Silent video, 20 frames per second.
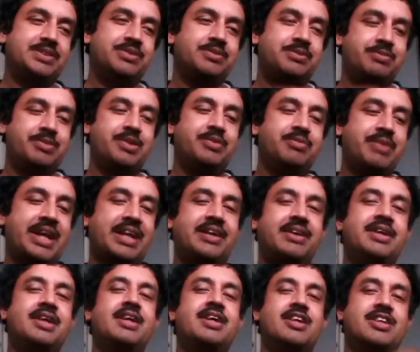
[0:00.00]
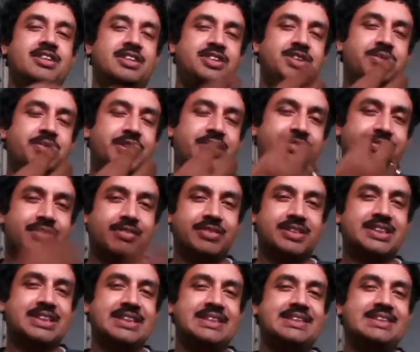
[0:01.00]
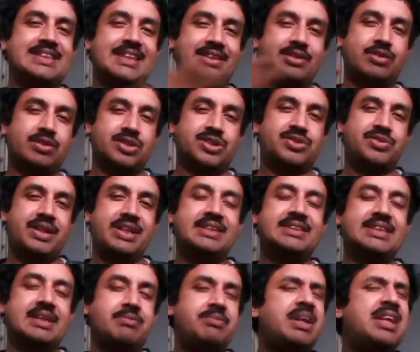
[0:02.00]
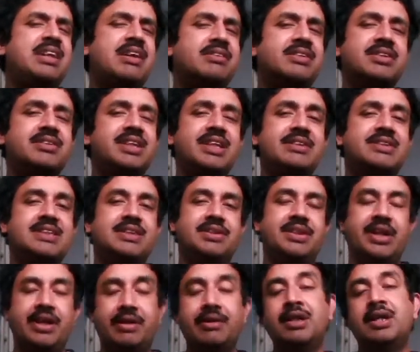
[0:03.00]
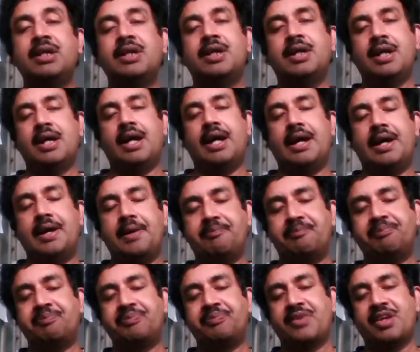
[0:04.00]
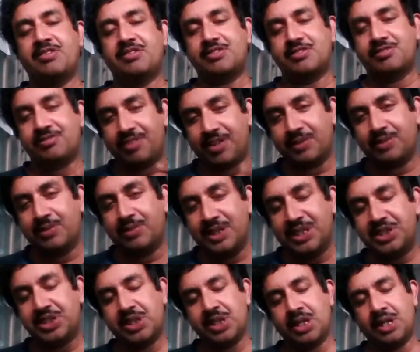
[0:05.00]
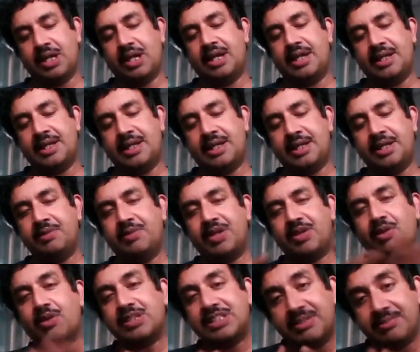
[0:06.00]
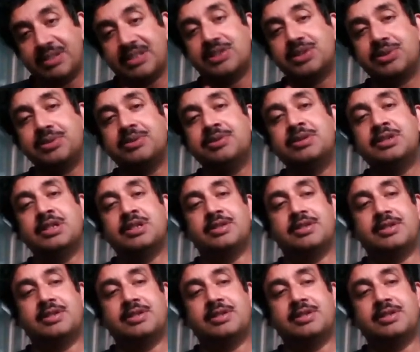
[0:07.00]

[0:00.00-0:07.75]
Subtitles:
You make geometric forces and constraints and many other things are there, for which you are not able to